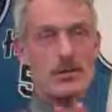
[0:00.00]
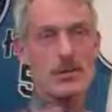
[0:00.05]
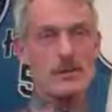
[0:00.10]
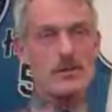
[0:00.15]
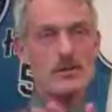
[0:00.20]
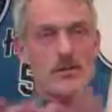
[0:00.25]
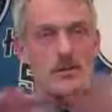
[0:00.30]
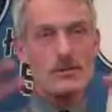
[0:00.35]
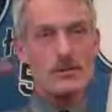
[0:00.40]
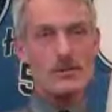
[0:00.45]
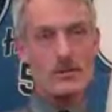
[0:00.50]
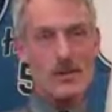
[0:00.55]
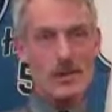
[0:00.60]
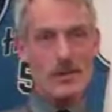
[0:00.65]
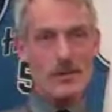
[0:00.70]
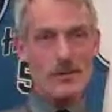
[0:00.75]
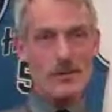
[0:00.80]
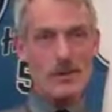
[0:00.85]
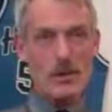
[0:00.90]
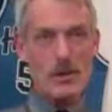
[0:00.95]
we're so
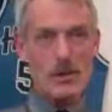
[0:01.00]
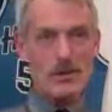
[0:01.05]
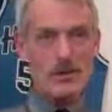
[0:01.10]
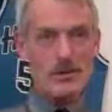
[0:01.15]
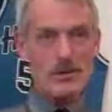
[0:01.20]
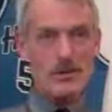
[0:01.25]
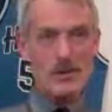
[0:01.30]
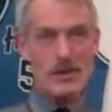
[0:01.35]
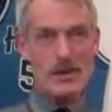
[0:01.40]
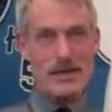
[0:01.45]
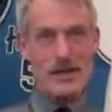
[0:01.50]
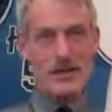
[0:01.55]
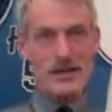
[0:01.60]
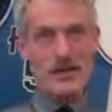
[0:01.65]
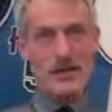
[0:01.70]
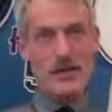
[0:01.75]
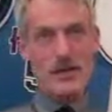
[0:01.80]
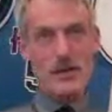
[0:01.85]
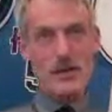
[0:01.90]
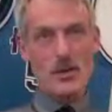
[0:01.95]
site-based that
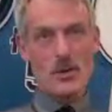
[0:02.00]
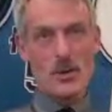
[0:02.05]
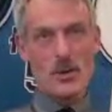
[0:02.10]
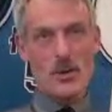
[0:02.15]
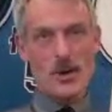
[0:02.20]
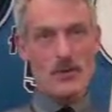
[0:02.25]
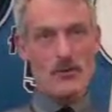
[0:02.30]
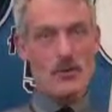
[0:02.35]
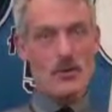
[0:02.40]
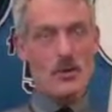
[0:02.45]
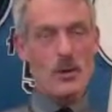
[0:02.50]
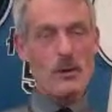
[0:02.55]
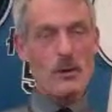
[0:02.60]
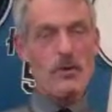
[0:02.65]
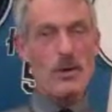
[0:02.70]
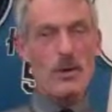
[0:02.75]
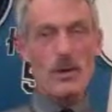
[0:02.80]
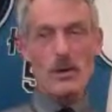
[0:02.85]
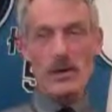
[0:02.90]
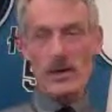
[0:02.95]
if we
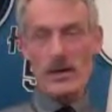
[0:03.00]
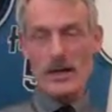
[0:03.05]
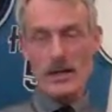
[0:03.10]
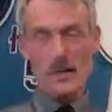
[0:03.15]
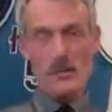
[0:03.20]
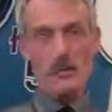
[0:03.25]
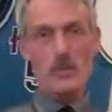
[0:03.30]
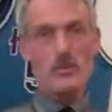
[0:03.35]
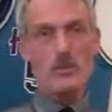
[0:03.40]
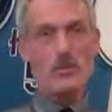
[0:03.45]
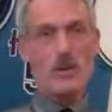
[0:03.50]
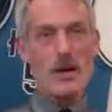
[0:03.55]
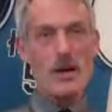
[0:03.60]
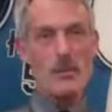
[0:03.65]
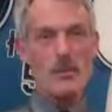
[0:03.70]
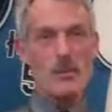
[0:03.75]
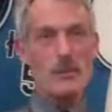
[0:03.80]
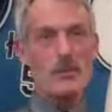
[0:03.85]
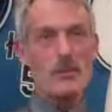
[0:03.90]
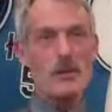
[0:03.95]
pull in, we're
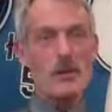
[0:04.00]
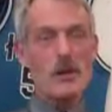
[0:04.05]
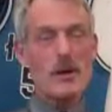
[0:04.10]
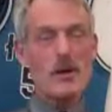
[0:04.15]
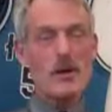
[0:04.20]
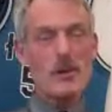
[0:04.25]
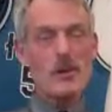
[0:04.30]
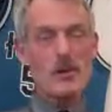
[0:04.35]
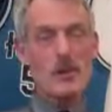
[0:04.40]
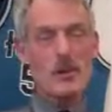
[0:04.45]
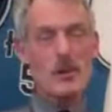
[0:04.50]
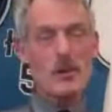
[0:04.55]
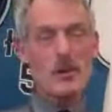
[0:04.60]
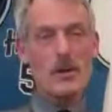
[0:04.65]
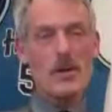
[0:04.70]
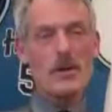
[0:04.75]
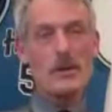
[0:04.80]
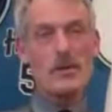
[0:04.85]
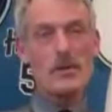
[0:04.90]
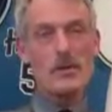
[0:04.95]
probably about where
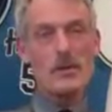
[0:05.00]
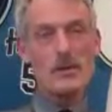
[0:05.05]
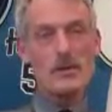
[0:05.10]
we ought to